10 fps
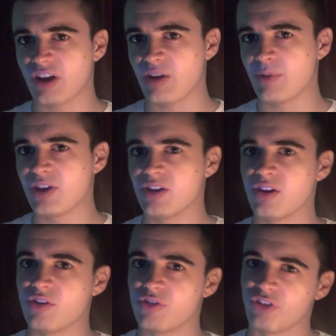and how many
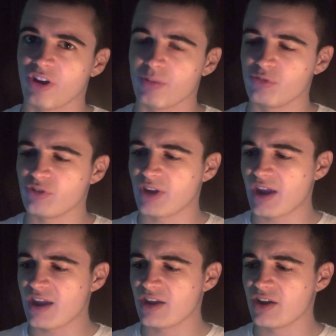times you
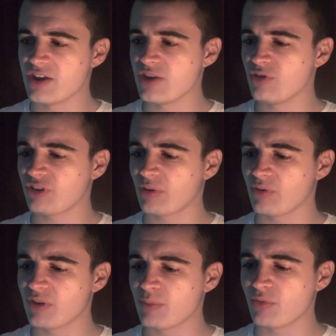get a use out
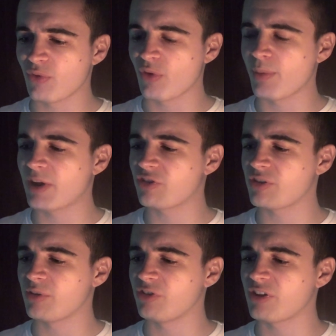of it before the
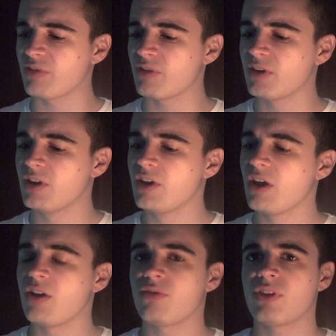battery runs out.
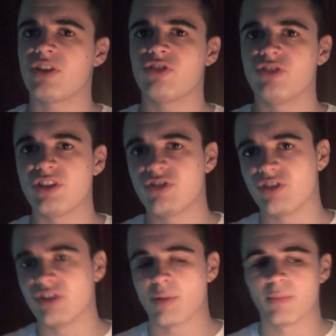Hopefully it's a
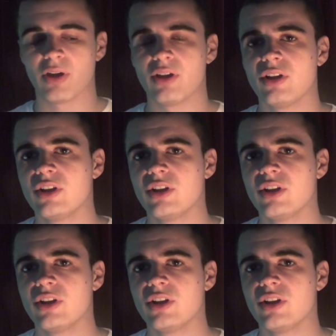decent number.